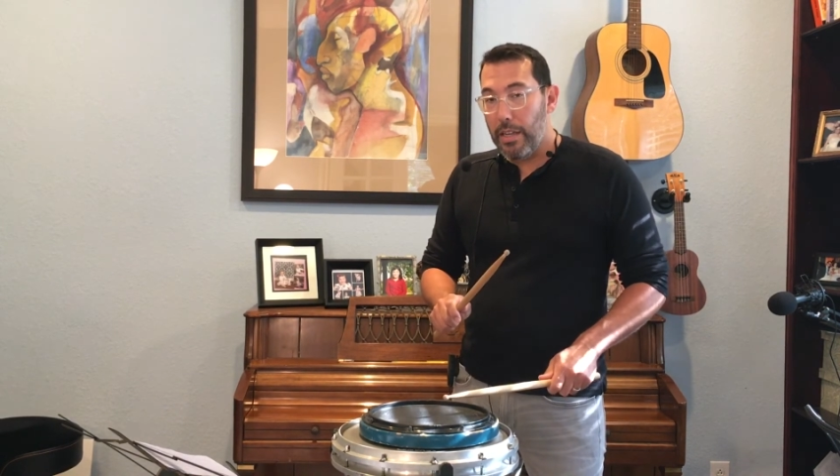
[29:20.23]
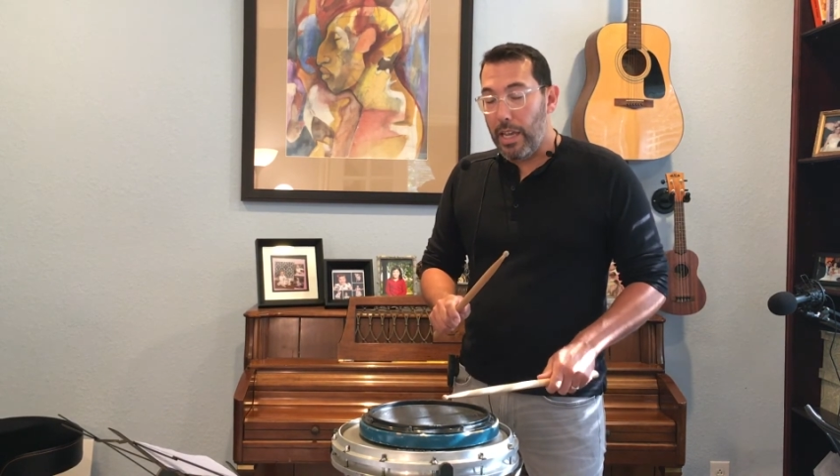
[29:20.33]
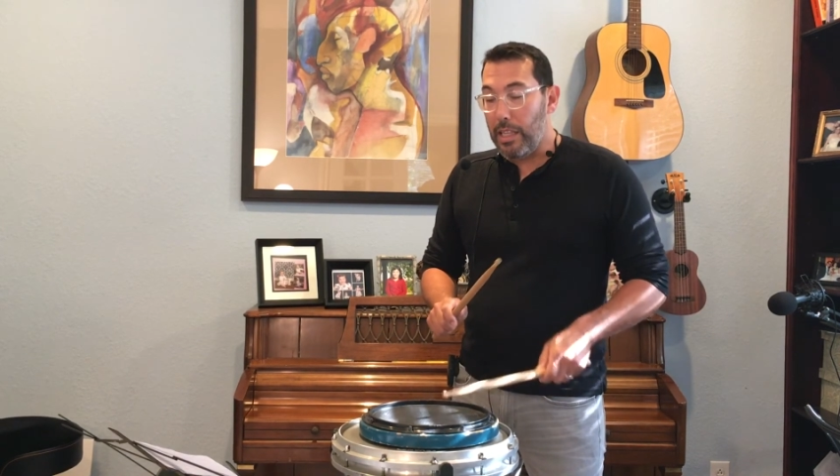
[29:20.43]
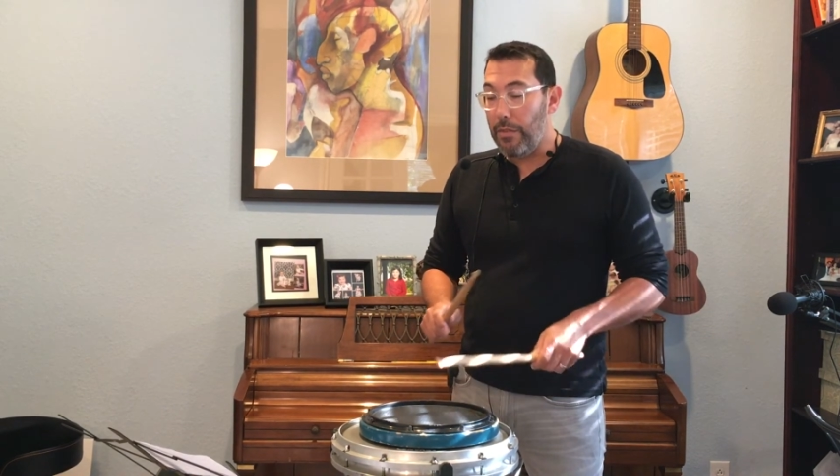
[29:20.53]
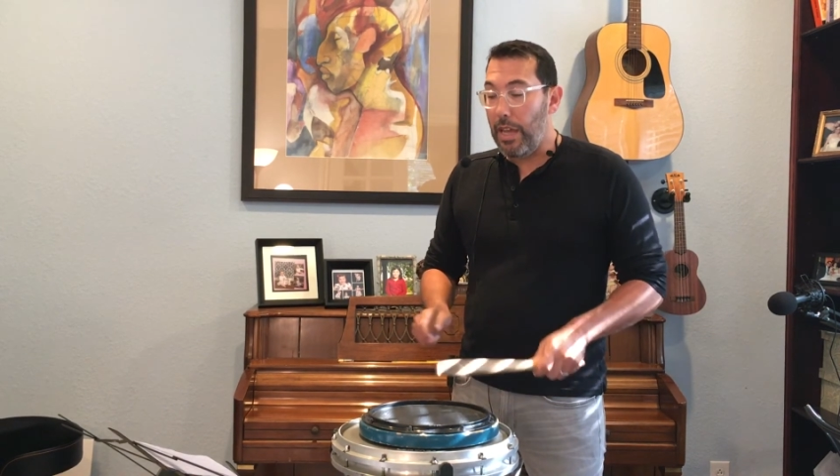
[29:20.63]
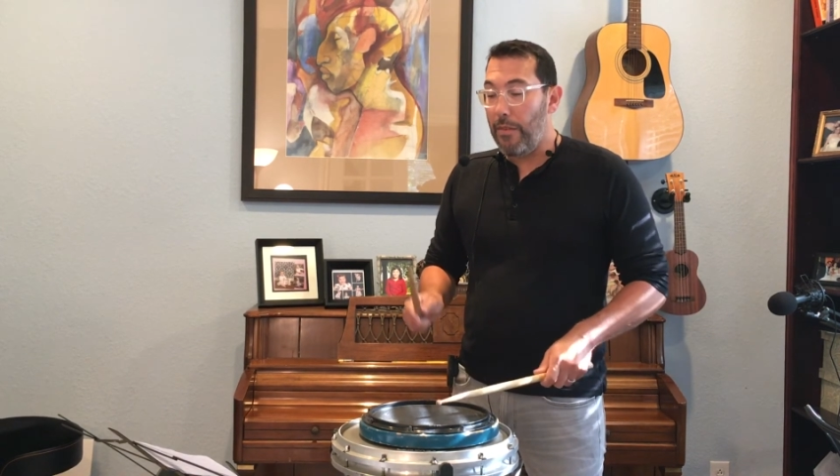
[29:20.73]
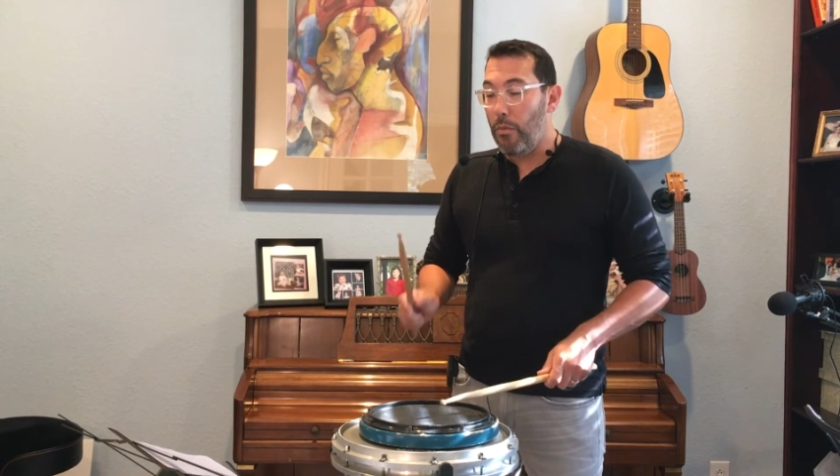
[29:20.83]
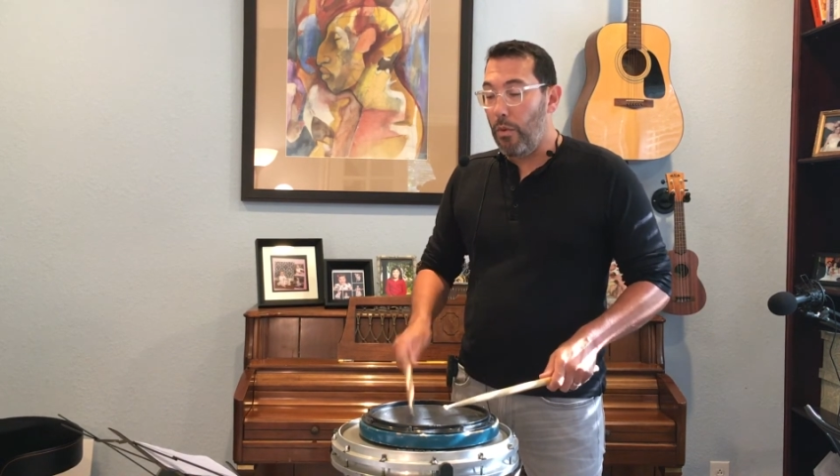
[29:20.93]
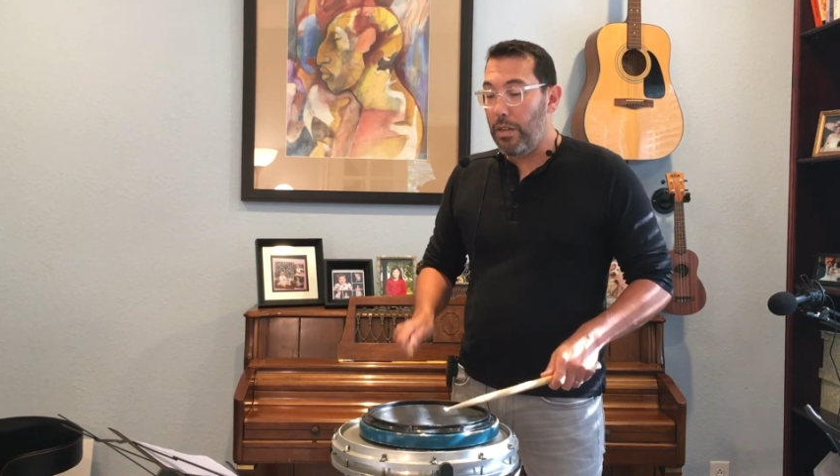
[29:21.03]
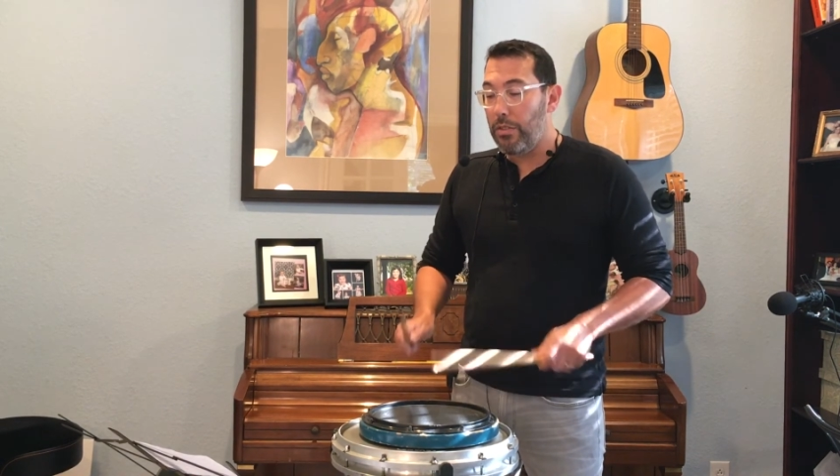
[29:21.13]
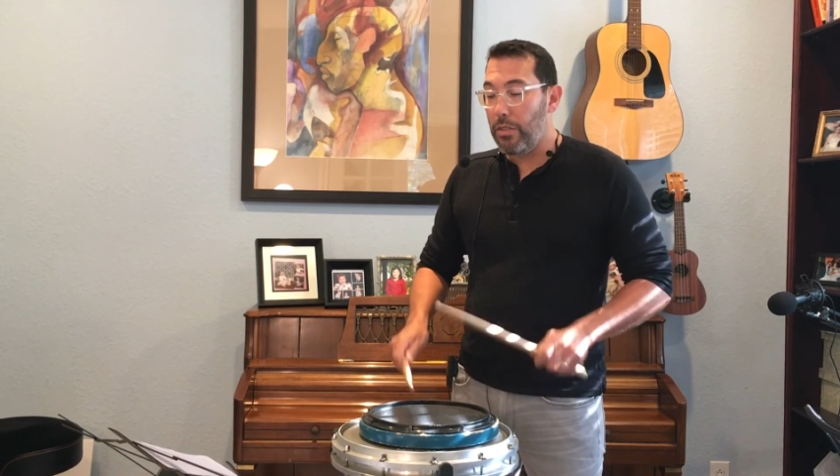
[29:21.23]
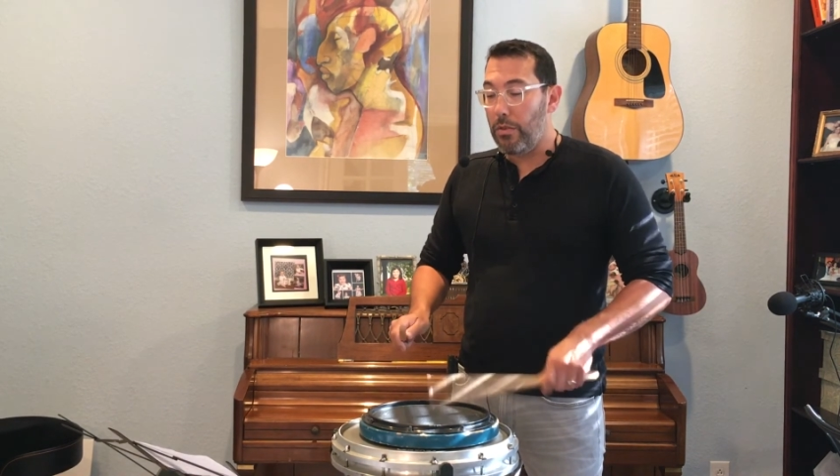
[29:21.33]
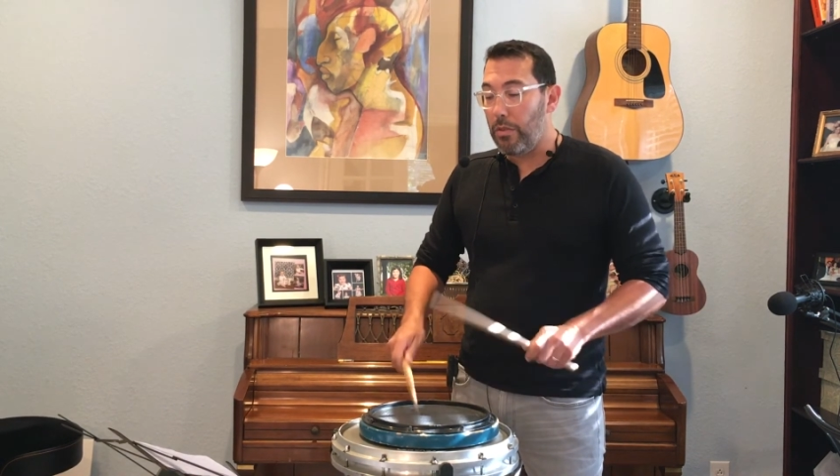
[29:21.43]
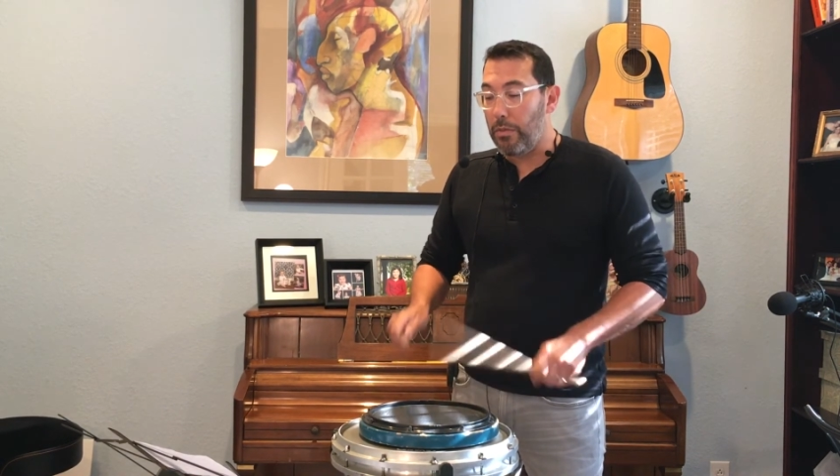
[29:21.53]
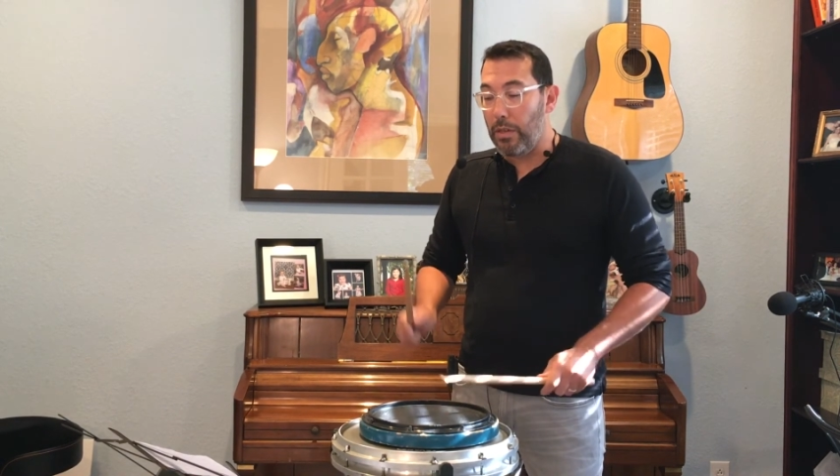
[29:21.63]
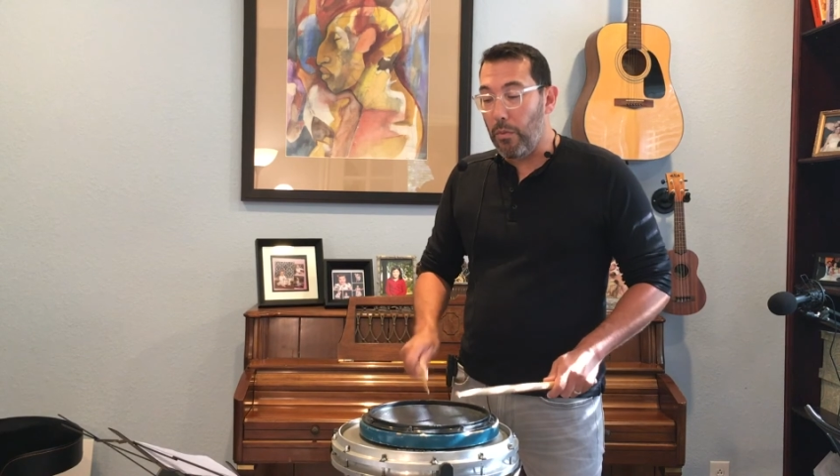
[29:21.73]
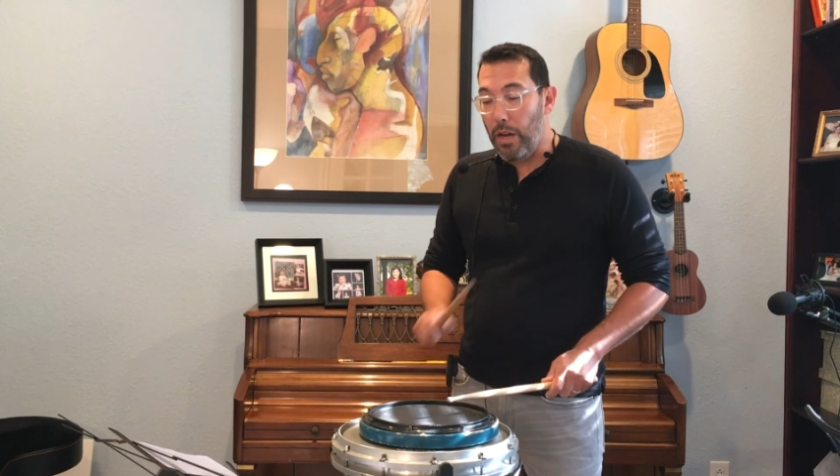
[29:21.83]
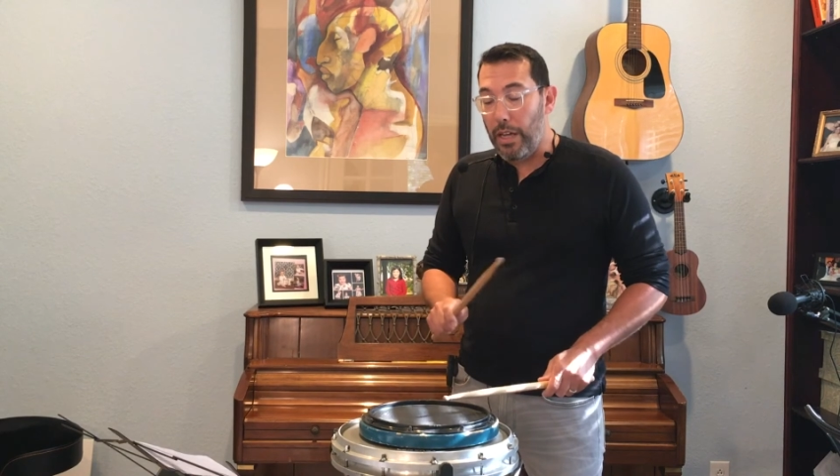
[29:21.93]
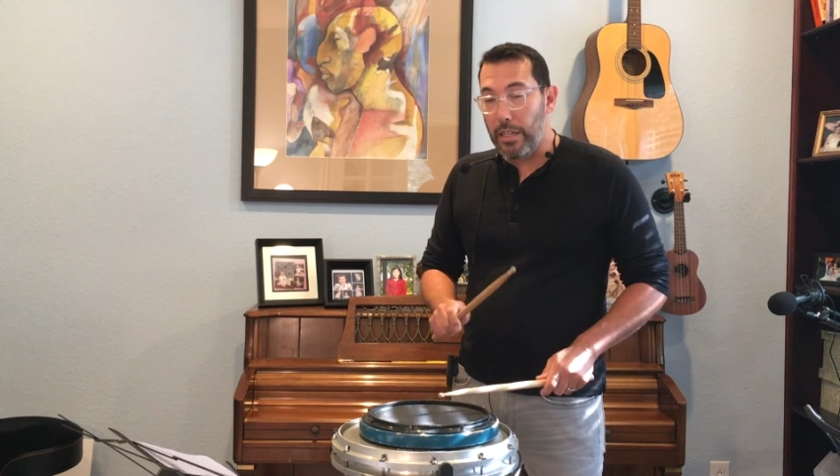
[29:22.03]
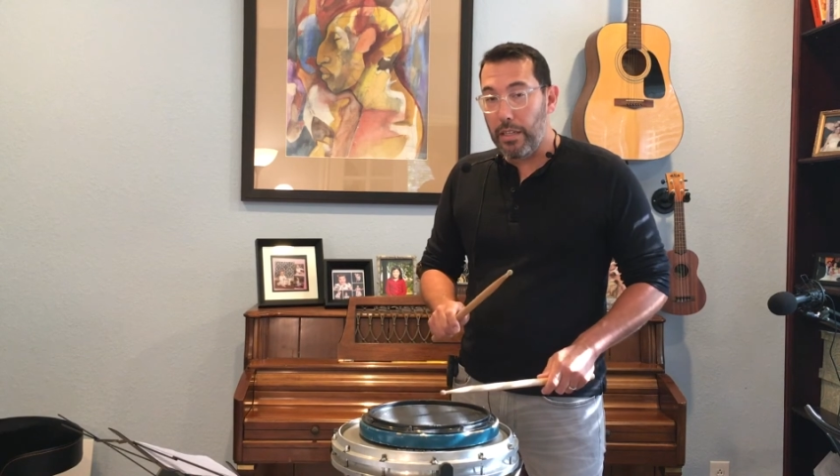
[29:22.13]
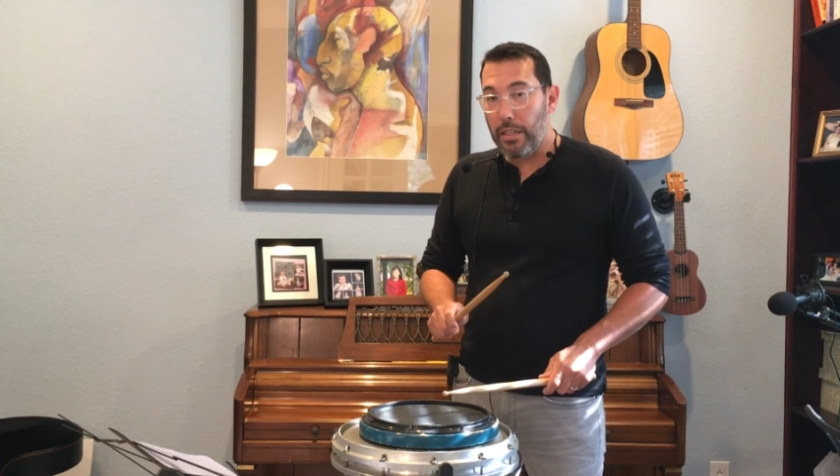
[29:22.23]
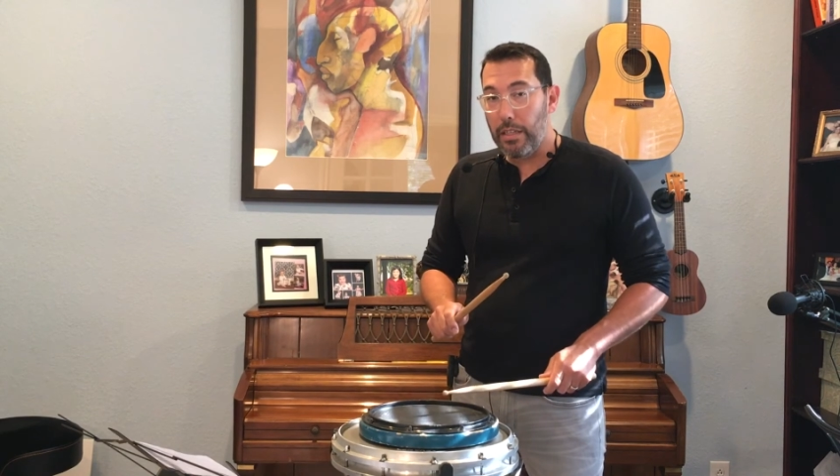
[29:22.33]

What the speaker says: And then we have 1, 2, 3, 1.